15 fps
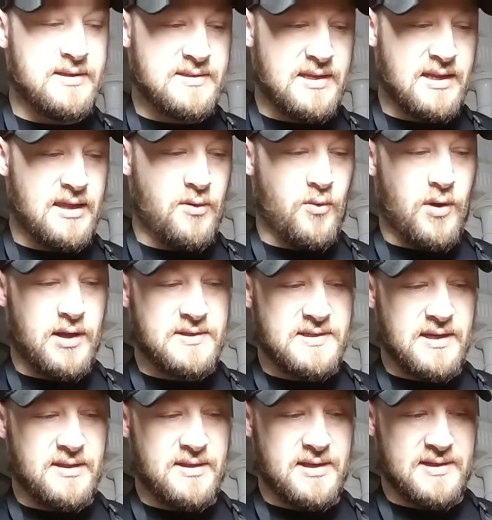that he wants
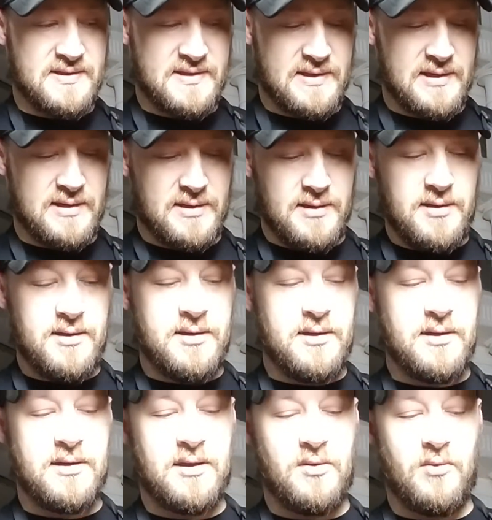on this, he